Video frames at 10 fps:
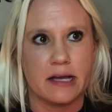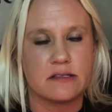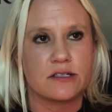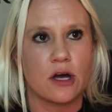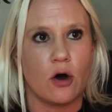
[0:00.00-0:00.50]

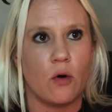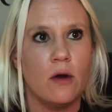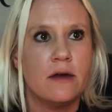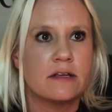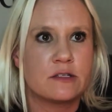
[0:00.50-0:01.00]
And
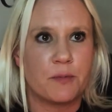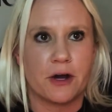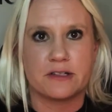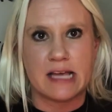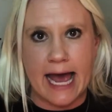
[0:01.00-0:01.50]
so
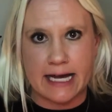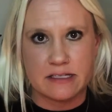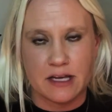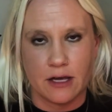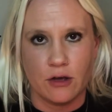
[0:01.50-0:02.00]
Spirit's
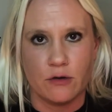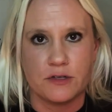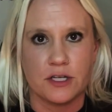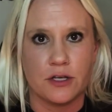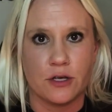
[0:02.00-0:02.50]
asking you
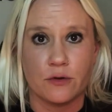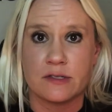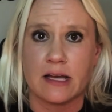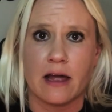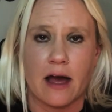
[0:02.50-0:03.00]
to
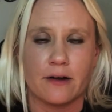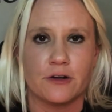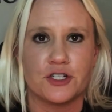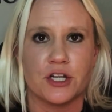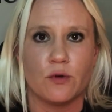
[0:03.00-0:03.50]
use that
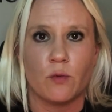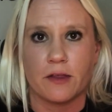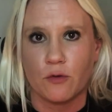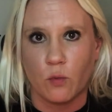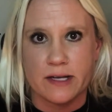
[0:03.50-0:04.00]
energy
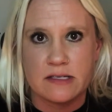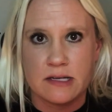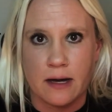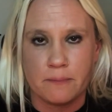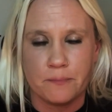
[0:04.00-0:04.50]
with
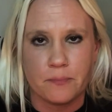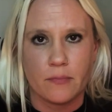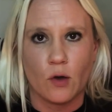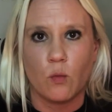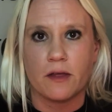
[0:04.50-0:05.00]
wisdom,
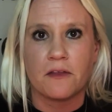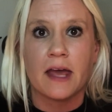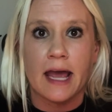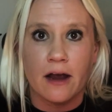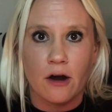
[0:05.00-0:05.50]
with
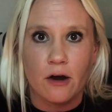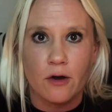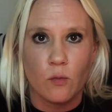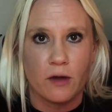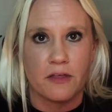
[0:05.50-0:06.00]

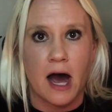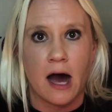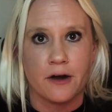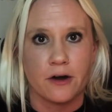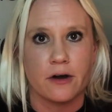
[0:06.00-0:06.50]
care, with
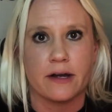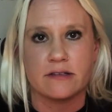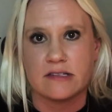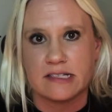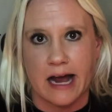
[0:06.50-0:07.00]
honor
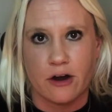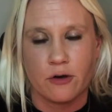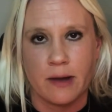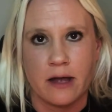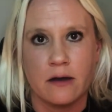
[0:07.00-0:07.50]
and
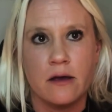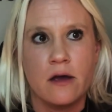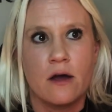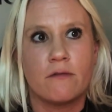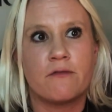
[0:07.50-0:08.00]
sacrament
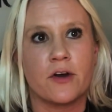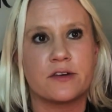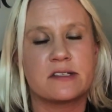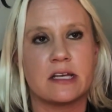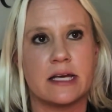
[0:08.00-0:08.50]

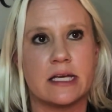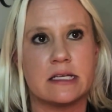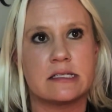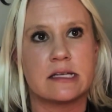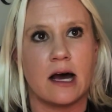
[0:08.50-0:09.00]

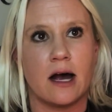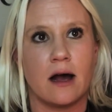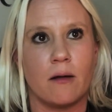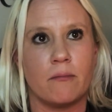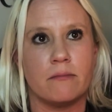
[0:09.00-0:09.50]
versus,
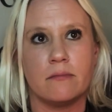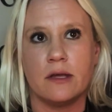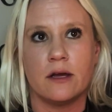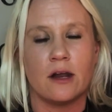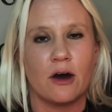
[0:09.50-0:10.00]

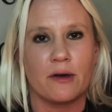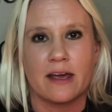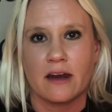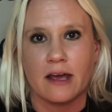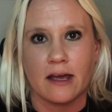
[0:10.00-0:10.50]

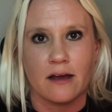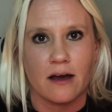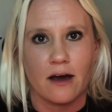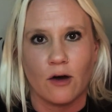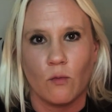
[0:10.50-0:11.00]
getting,
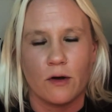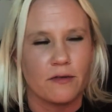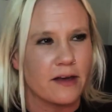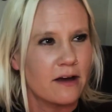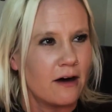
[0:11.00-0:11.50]
what
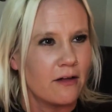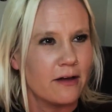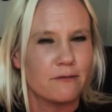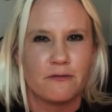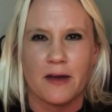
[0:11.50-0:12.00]
do they call
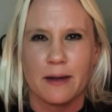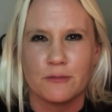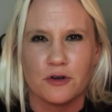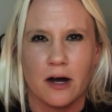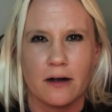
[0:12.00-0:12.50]
it?
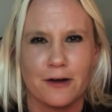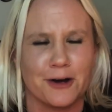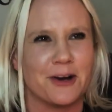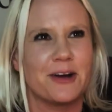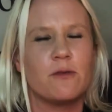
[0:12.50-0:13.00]
Fame drunk,
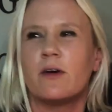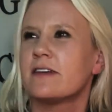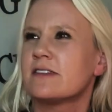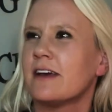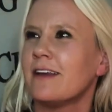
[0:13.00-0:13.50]
or what
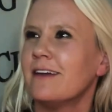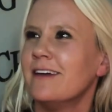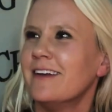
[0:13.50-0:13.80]
is it?